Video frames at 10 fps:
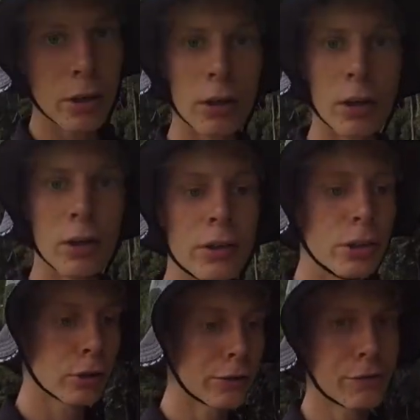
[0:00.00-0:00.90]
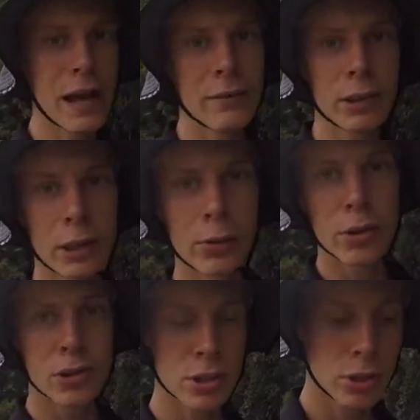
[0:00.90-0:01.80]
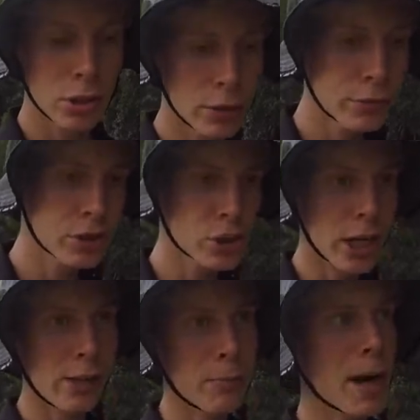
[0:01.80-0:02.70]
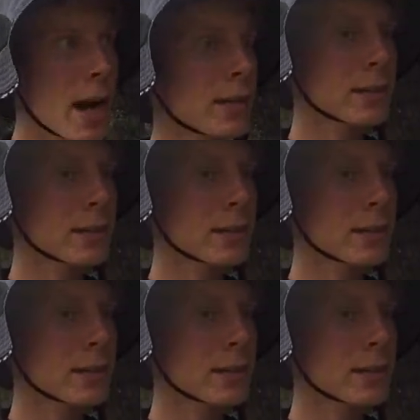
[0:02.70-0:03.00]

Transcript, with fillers: on your favorite lures to use for Australian bass.